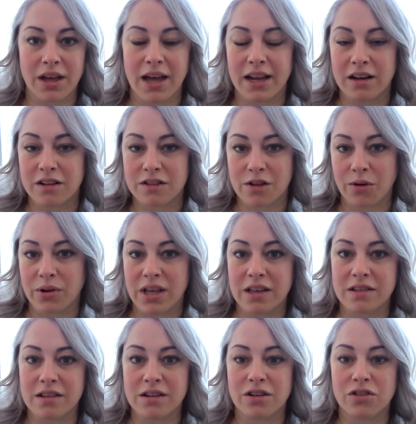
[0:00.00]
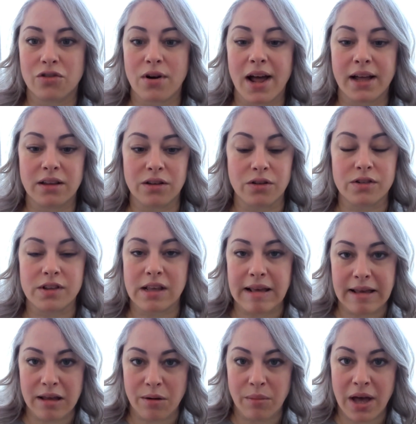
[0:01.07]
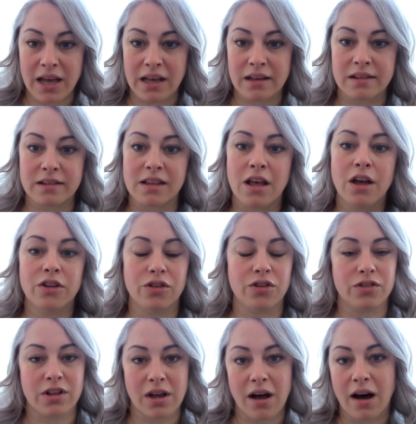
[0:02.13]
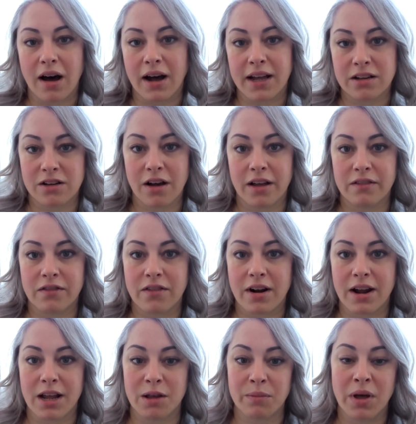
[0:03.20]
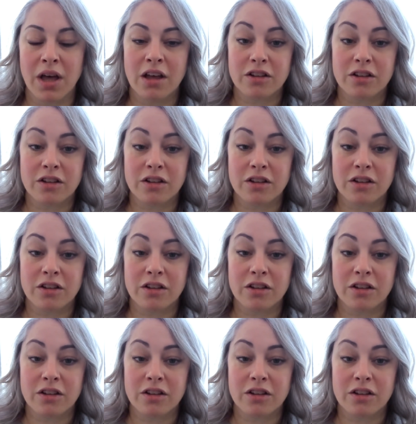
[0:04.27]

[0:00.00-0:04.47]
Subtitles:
and it's so easy to track using EMAs, using a higher time frame.